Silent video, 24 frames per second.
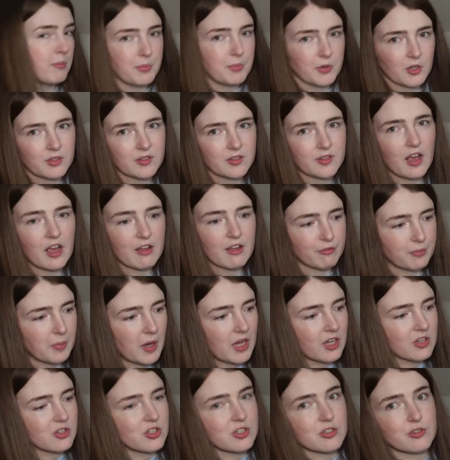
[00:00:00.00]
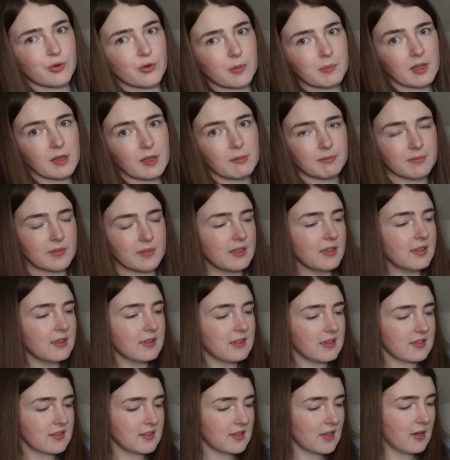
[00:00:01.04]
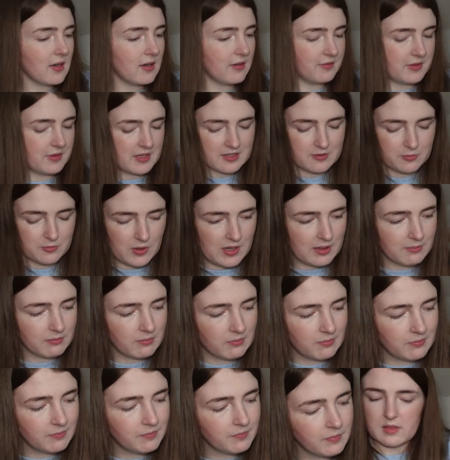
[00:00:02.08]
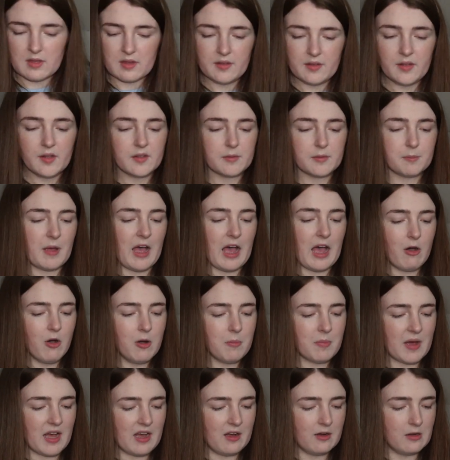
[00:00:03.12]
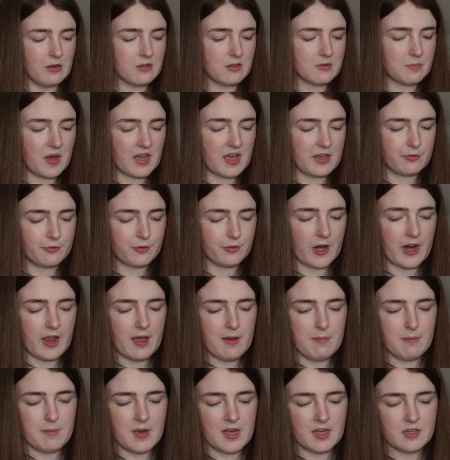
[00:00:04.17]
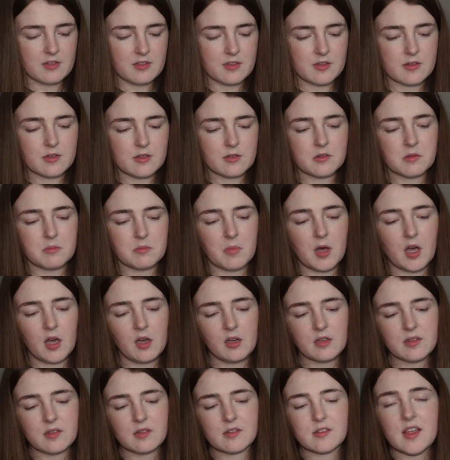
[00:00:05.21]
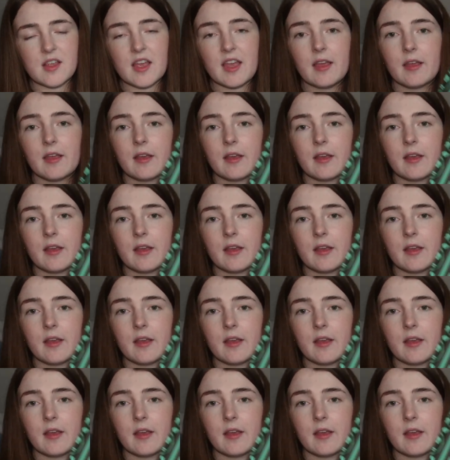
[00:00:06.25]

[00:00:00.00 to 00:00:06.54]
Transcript: books that I've purchased from them. Let's start with this one. This is Powerbound by Freya Marseille,